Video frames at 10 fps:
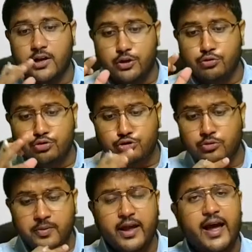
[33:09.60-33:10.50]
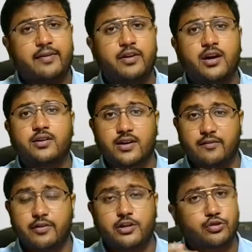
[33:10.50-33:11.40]
you should be having a
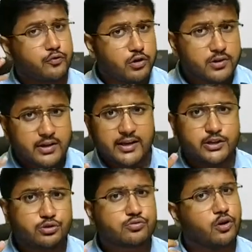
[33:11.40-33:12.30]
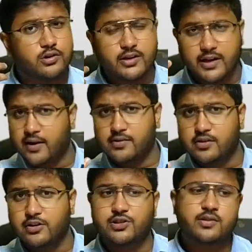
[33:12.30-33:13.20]
coverage of all the key issues, all the key
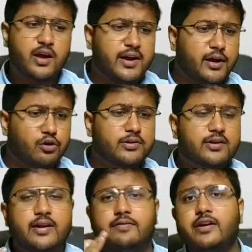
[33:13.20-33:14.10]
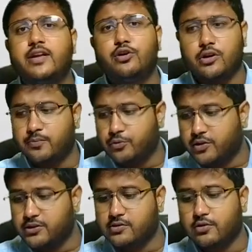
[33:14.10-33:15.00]
considerations, and all the relevant key audit
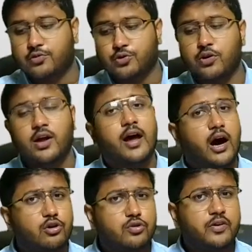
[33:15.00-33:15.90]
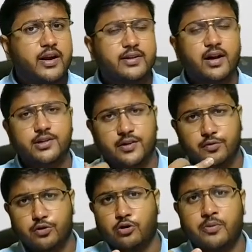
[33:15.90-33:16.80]
procedures also. How do we write the answer
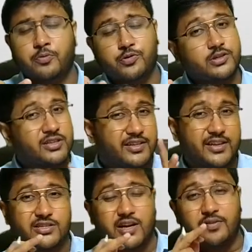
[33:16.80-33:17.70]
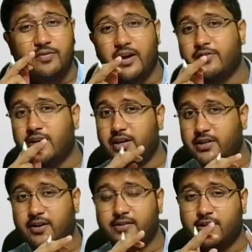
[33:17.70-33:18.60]
for audit procedure? Yesterday we have
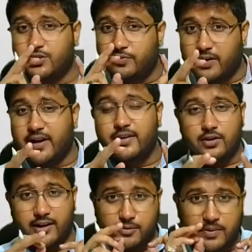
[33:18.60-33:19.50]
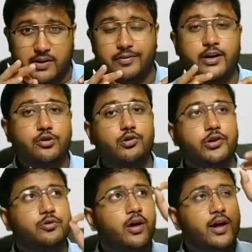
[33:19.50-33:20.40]
conducted a session where I specifically told
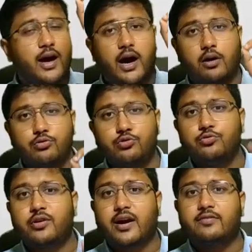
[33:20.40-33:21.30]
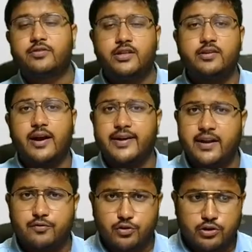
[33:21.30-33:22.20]
you how to draft the
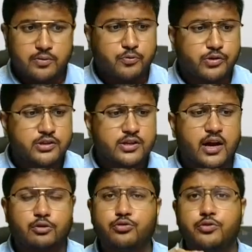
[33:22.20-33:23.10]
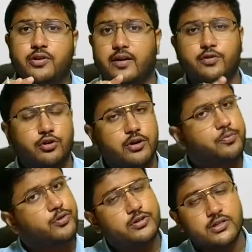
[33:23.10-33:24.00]
writing for audit procedure. How do you draft the audit
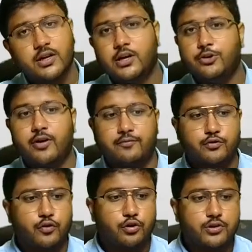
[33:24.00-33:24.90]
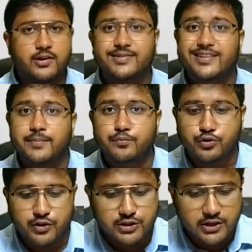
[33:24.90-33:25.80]
procedure? You have to follow the same
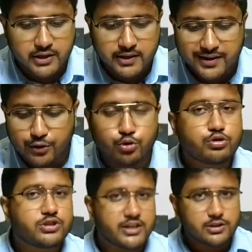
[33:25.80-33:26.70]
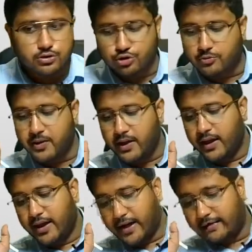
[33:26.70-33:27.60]
procedure here. No changes should be
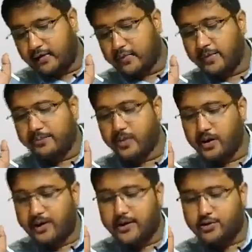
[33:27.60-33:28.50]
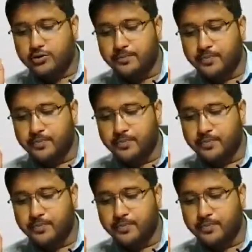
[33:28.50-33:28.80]
available. Understood?